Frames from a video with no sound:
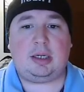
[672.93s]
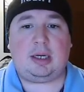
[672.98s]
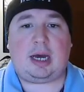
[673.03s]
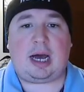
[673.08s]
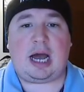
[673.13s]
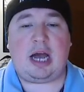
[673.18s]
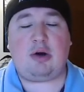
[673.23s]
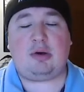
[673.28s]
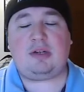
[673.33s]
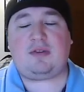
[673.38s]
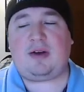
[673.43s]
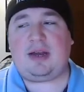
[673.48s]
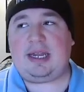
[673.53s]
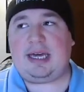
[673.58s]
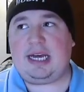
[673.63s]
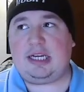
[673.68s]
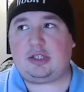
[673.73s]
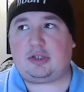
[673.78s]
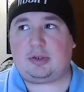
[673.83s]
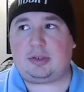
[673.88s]
I always find
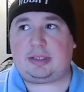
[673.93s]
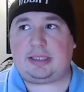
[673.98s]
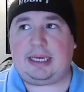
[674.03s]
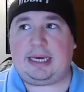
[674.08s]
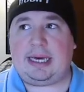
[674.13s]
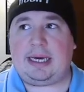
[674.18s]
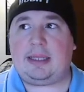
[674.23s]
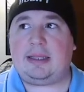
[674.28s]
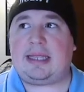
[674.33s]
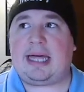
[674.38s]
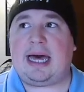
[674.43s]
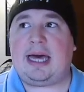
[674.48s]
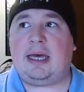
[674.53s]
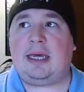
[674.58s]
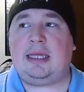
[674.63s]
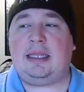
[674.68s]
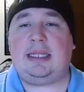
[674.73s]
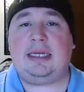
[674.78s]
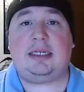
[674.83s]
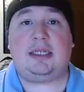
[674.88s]
it interesting
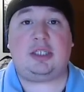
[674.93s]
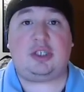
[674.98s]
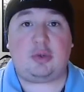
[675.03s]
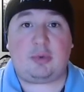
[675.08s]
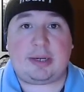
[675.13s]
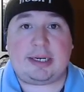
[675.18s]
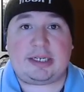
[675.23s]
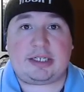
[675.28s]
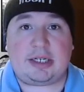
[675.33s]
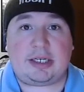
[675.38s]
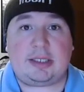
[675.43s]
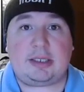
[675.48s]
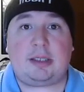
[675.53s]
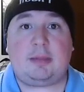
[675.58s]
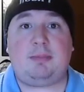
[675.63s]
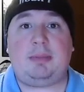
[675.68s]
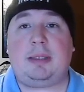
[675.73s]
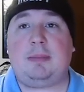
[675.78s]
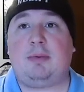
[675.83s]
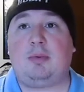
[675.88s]
that in these situations,
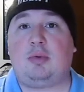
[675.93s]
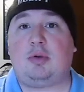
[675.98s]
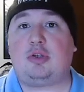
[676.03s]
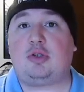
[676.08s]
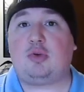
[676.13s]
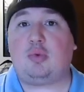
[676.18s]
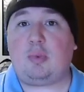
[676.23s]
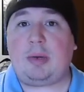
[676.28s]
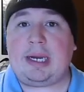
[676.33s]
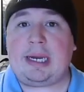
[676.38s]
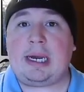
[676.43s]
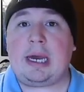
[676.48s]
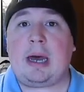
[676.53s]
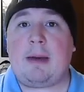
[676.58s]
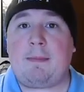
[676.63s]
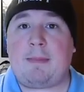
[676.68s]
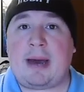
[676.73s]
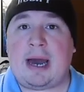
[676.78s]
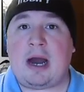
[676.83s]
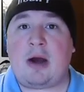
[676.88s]
people will tweet
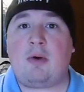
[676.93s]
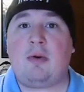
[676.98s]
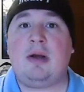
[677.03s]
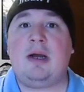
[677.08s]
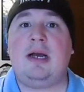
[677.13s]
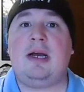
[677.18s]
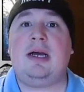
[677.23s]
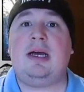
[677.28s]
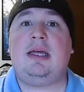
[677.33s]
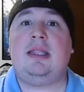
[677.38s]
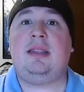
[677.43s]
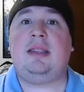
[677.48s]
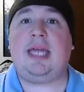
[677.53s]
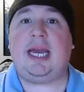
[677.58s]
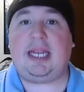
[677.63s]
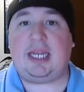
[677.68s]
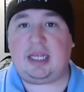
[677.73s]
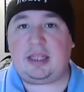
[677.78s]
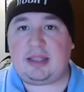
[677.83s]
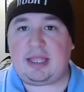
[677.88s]
about
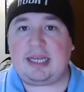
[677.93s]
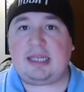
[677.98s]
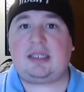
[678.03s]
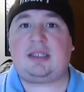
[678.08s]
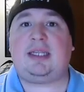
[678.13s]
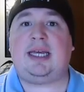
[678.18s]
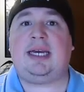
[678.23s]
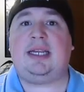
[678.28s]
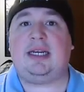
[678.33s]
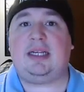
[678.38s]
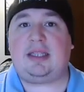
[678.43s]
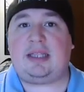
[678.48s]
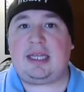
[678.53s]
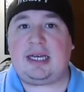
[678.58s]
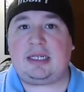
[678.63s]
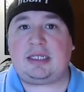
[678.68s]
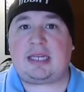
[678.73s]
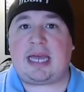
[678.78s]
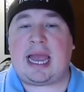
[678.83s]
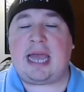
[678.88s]
they did this, they did
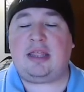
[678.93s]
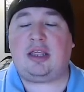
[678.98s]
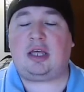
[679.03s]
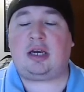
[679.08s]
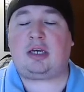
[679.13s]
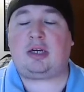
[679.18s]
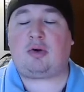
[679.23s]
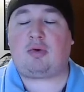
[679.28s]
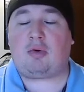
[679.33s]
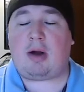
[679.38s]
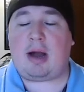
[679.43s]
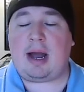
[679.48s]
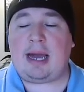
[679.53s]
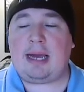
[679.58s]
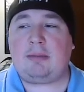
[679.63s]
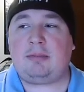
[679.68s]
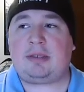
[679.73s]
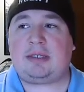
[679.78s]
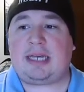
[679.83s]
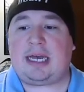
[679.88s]
this, and the
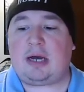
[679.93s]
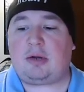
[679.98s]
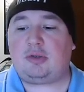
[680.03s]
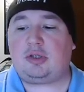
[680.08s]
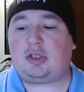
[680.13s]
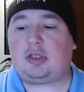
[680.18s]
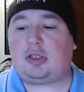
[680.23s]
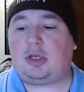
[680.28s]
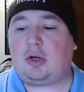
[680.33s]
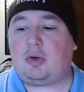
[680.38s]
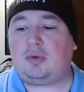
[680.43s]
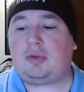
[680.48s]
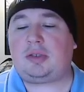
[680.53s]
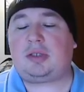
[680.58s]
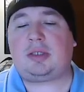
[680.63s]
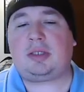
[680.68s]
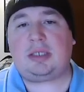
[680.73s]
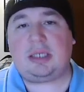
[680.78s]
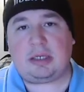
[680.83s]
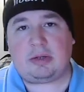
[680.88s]
crime sounds so
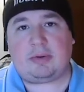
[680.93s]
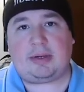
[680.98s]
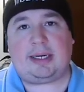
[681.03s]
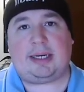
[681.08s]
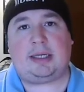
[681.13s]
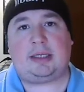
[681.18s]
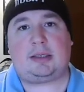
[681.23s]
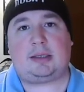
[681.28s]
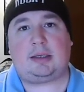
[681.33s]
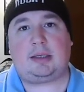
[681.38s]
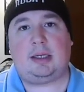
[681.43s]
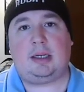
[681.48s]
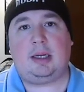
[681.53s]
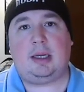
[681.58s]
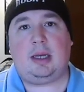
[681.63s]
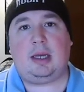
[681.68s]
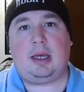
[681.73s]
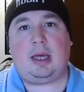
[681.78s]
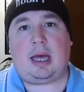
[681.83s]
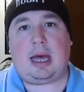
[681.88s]
serious.
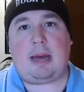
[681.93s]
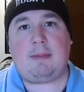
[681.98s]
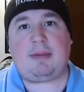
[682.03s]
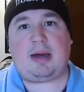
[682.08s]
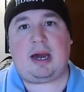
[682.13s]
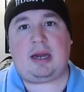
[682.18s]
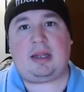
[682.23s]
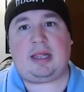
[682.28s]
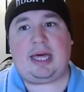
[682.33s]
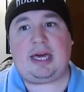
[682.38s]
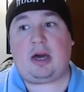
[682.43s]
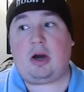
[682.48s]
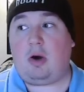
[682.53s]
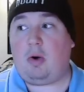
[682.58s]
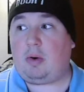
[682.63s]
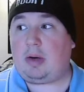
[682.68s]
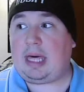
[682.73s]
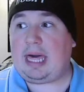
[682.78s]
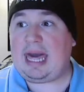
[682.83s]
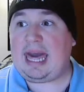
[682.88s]
I'm kind of like,
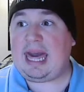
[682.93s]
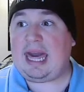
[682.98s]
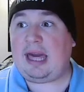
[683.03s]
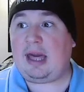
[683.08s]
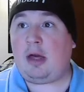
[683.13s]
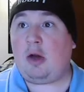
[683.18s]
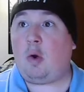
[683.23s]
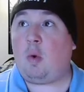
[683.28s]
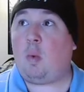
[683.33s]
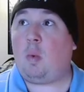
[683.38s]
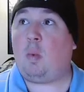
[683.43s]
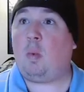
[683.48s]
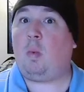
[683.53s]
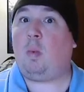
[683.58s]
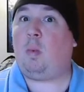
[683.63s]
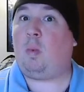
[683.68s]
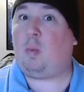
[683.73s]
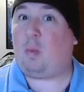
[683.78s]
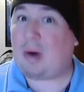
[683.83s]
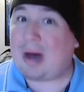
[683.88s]
okay,
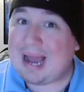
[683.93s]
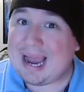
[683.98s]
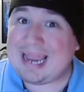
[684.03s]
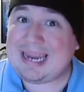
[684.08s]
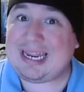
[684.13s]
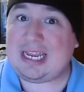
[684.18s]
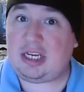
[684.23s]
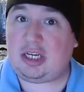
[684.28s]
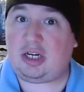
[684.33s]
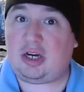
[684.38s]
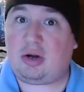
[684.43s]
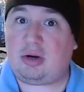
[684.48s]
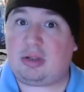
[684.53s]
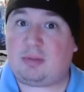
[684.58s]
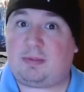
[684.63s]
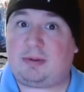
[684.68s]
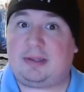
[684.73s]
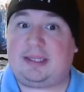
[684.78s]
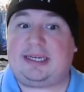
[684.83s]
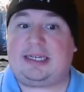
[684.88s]
why didn't you go to
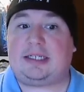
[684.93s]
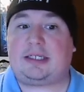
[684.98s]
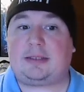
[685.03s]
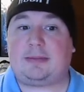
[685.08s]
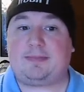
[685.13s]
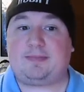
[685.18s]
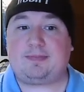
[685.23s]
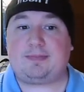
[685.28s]
the police?